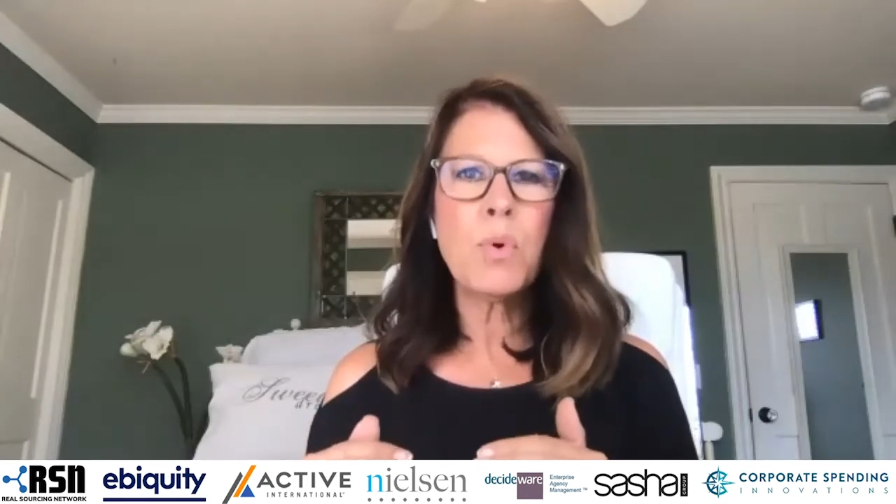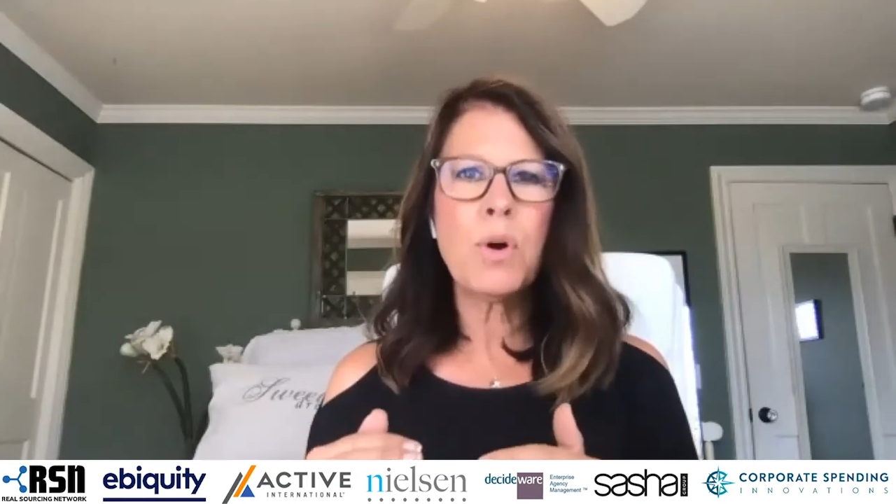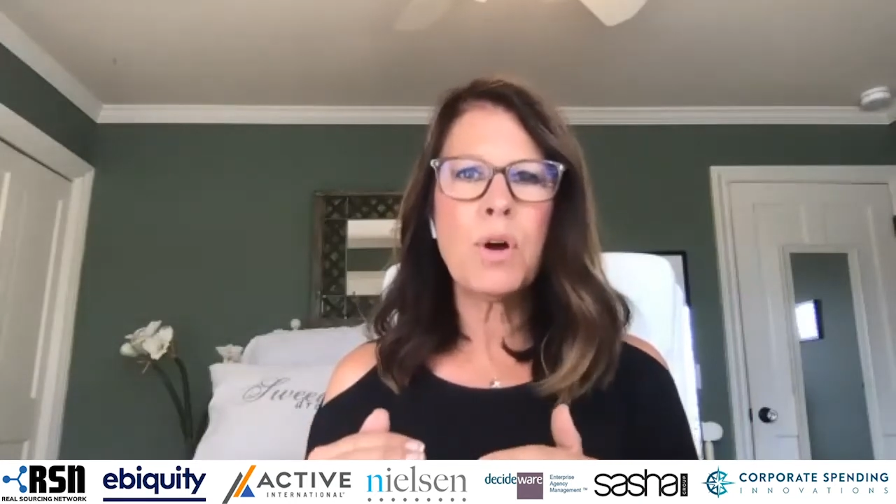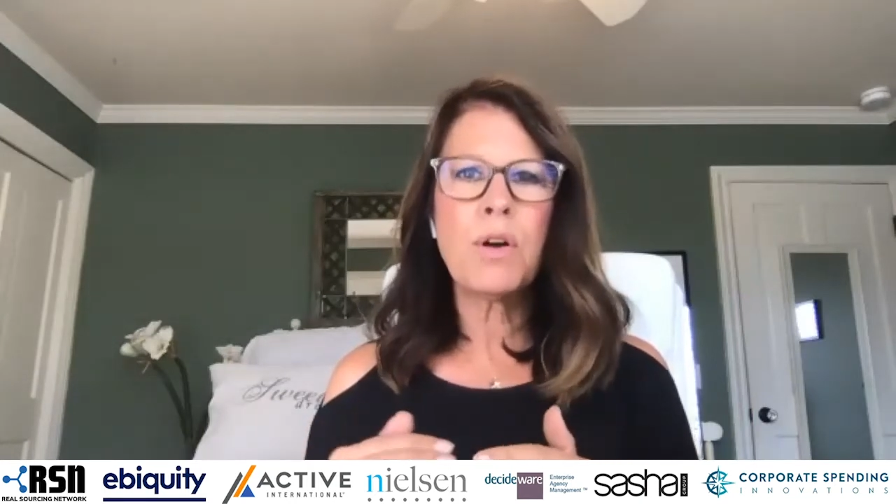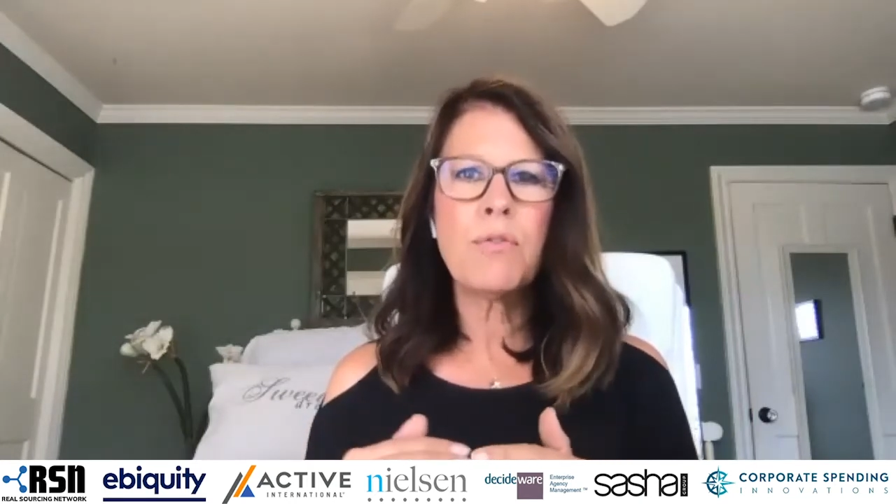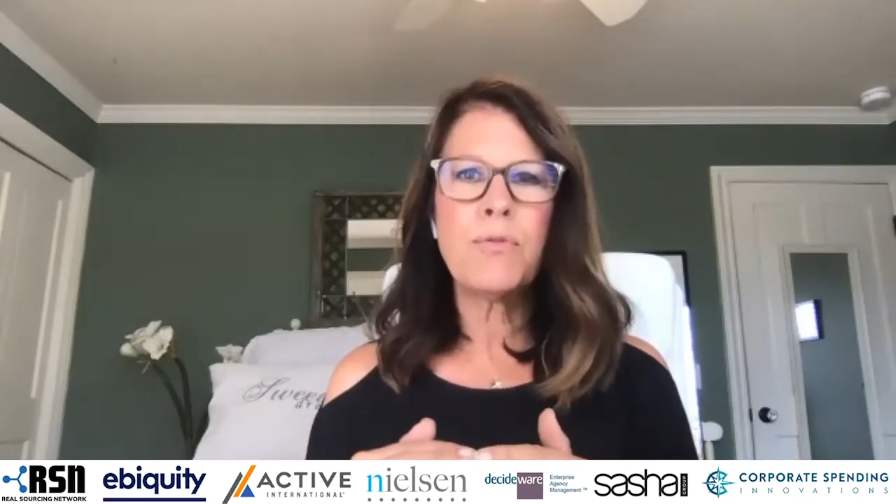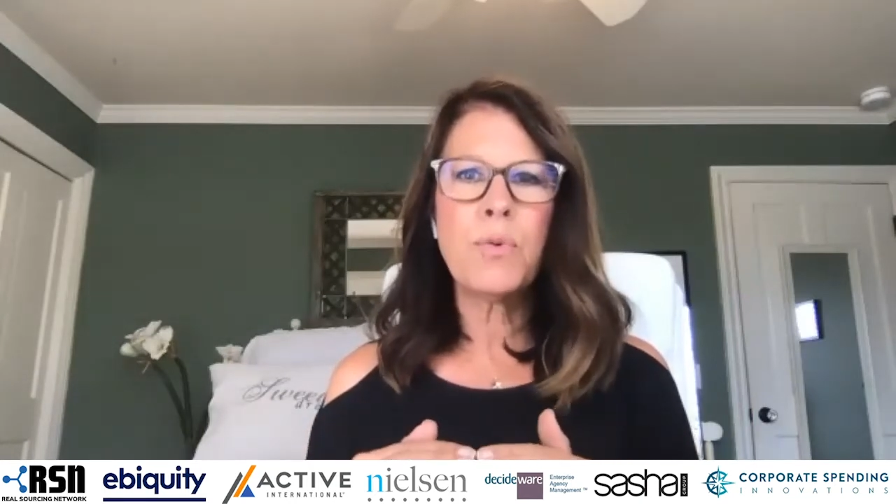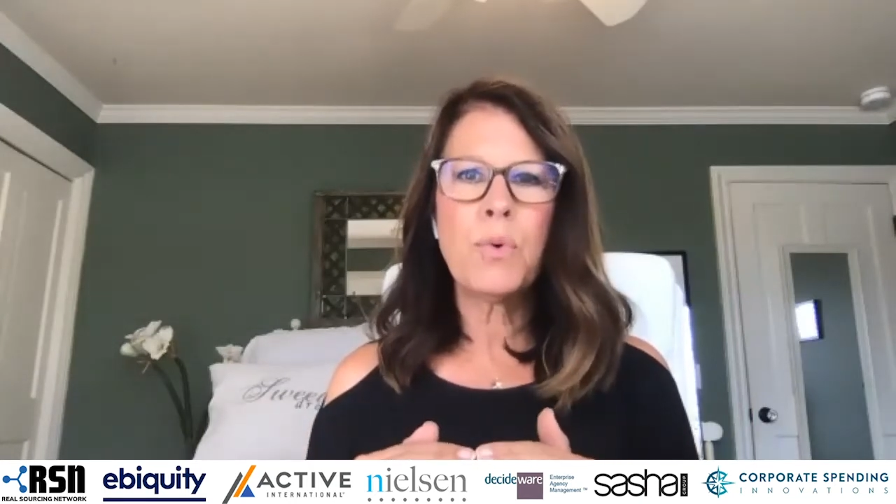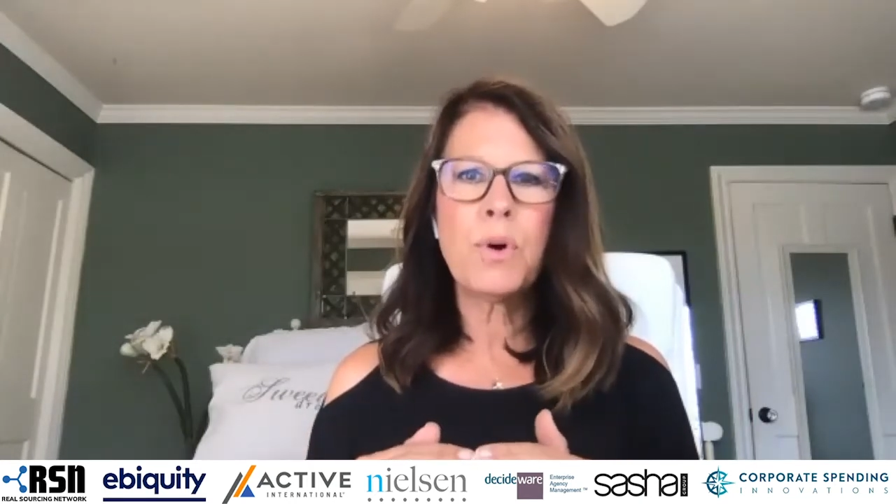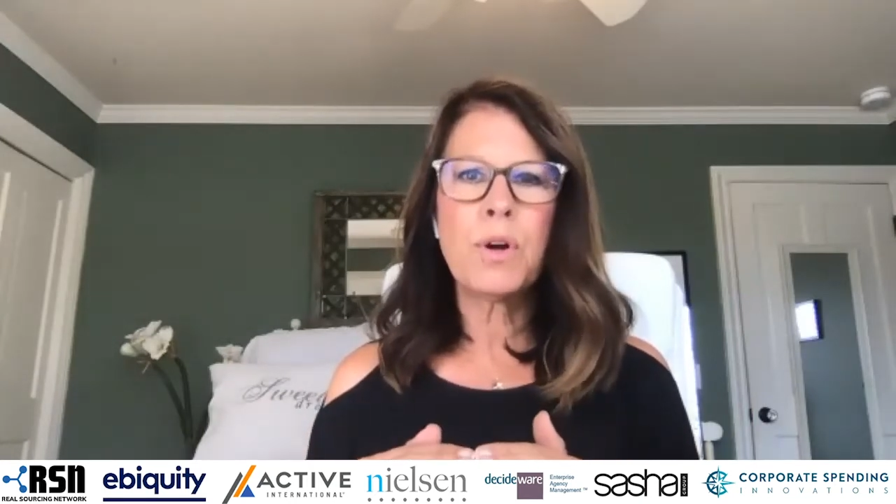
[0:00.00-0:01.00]
more
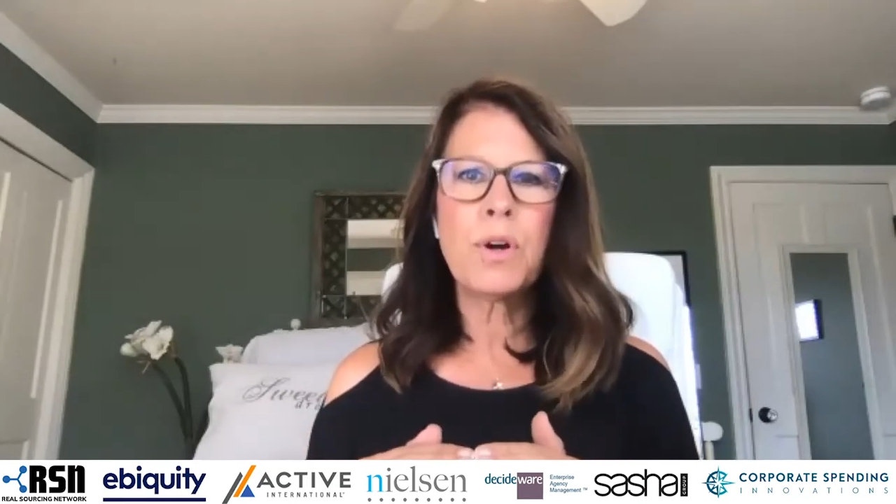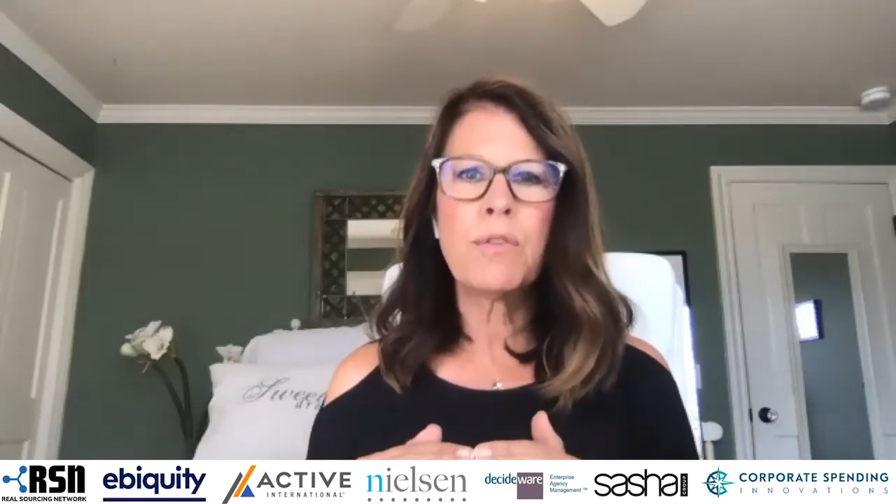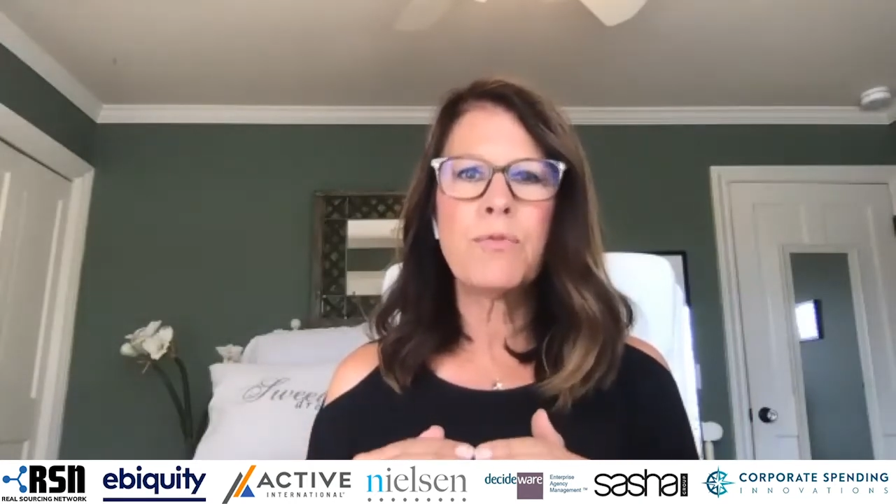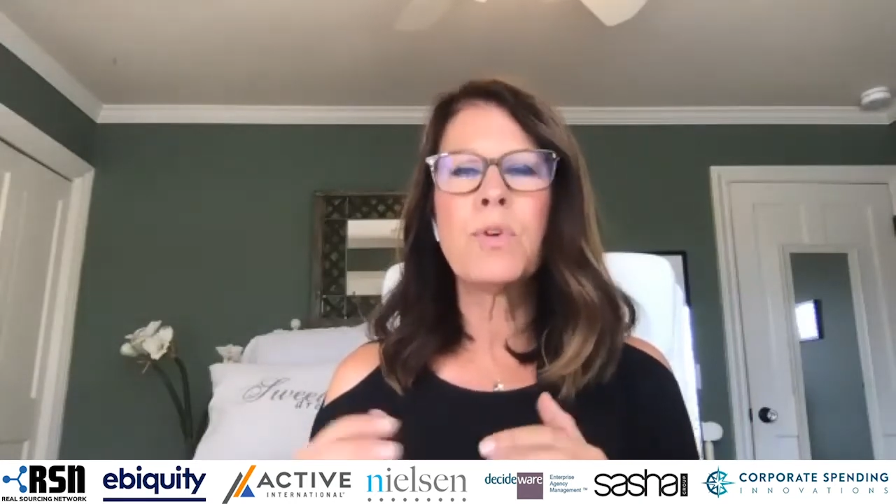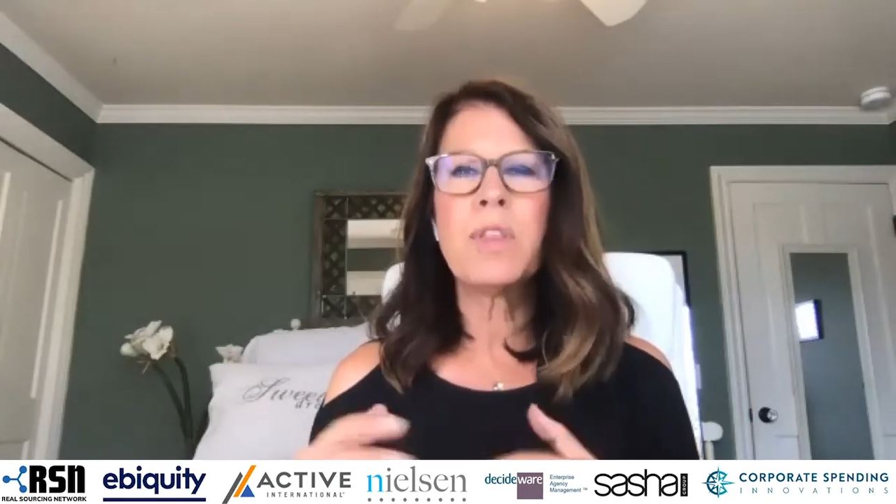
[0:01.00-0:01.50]
for